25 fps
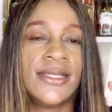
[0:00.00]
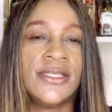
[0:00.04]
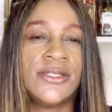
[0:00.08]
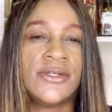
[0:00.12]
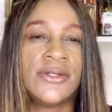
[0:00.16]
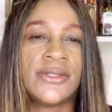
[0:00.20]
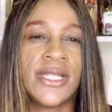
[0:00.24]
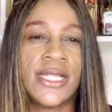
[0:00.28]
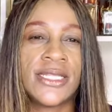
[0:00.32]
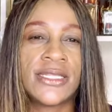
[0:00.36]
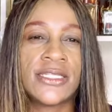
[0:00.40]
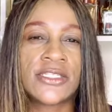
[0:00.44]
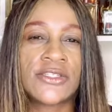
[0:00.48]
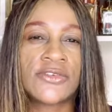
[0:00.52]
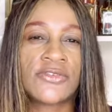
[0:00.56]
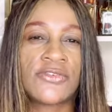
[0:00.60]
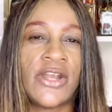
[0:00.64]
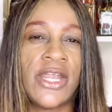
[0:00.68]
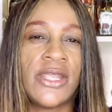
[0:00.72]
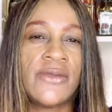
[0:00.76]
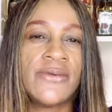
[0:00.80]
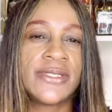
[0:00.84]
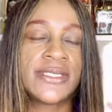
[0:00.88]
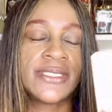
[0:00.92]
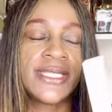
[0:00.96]
you know, that this
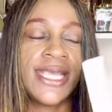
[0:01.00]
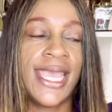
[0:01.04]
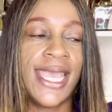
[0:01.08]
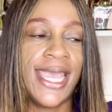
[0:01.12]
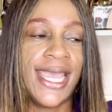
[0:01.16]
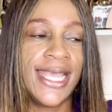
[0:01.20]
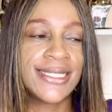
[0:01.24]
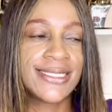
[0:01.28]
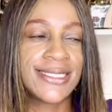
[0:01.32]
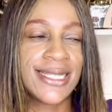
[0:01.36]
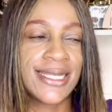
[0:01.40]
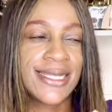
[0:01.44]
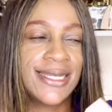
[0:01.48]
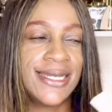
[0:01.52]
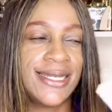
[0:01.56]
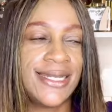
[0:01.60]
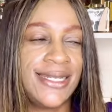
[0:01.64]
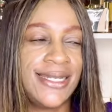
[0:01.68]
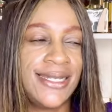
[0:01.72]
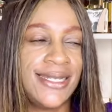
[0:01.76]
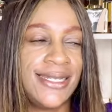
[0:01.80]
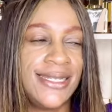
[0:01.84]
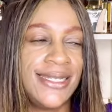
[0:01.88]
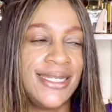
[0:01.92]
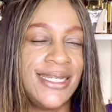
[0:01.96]
fragrance has, like a
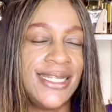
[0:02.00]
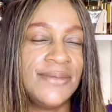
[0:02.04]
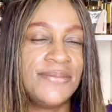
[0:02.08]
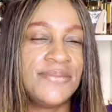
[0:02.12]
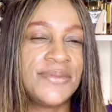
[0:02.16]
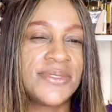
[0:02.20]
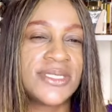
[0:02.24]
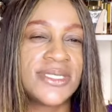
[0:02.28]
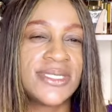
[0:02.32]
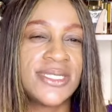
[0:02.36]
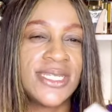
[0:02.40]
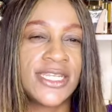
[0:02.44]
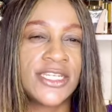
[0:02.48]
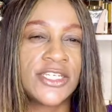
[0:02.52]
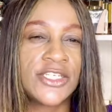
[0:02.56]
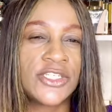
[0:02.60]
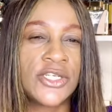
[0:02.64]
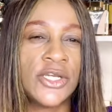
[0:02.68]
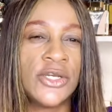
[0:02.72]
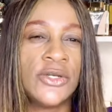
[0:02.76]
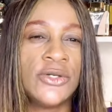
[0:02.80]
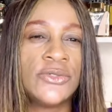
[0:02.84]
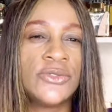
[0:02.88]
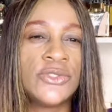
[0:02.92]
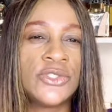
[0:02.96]
lipstick
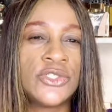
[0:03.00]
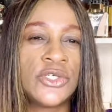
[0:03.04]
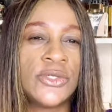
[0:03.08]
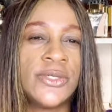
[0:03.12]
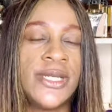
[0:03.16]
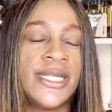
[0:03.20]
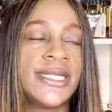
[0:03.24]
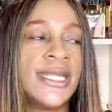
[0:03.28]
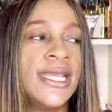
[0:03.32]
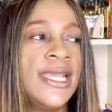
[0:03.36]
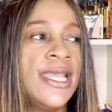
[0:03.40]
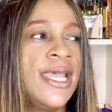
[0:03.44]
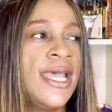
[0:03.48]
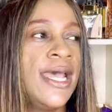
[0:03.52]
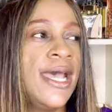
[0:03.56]
tone to it,